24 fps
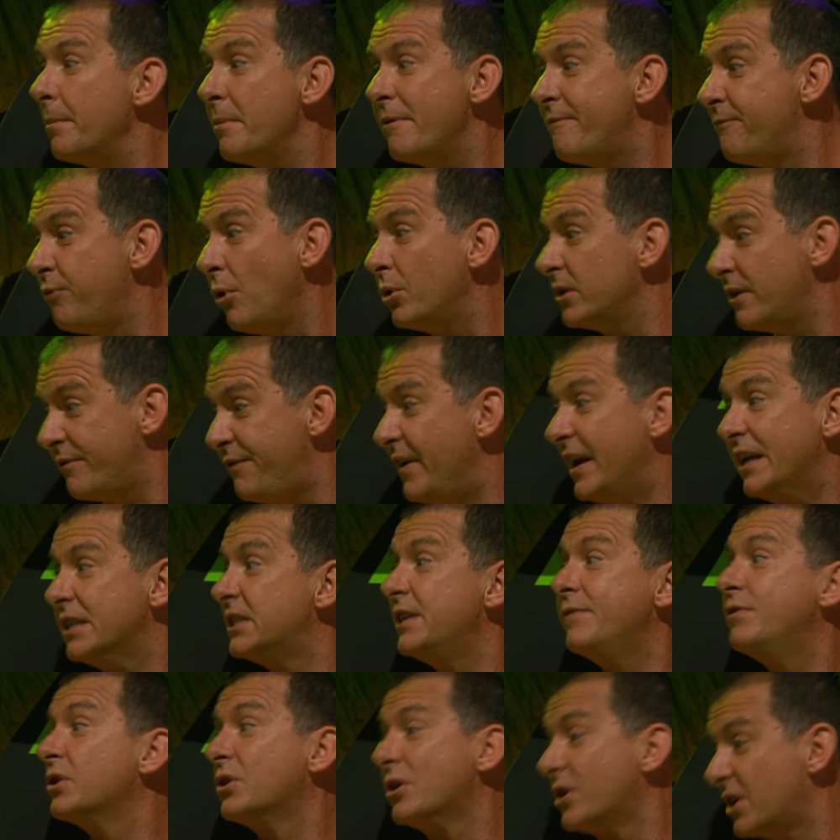we fought, you found it
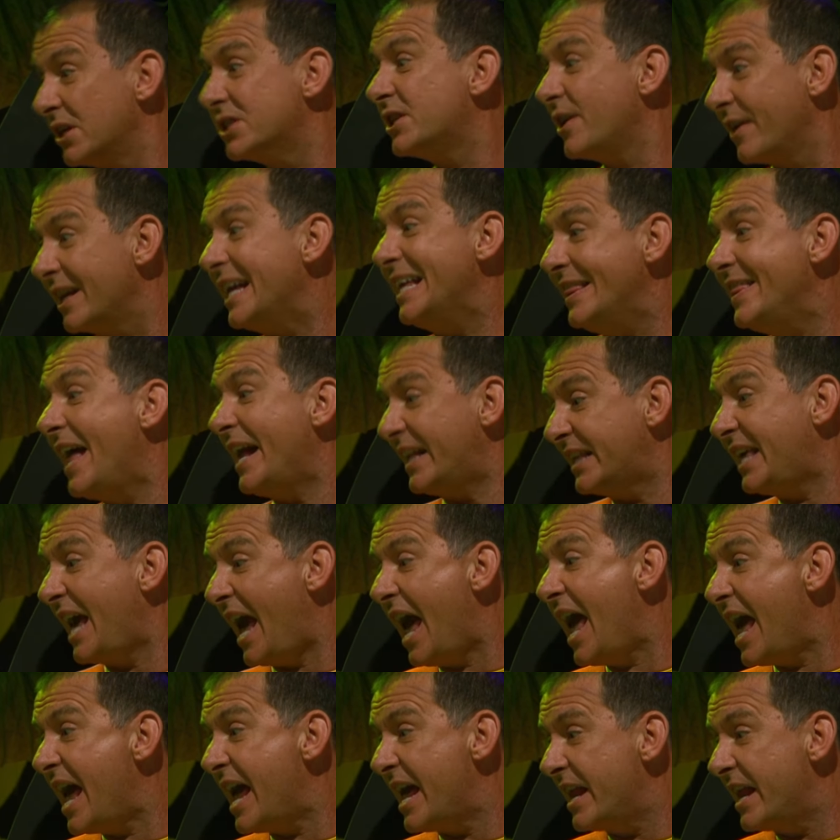difficult because you're in that can. You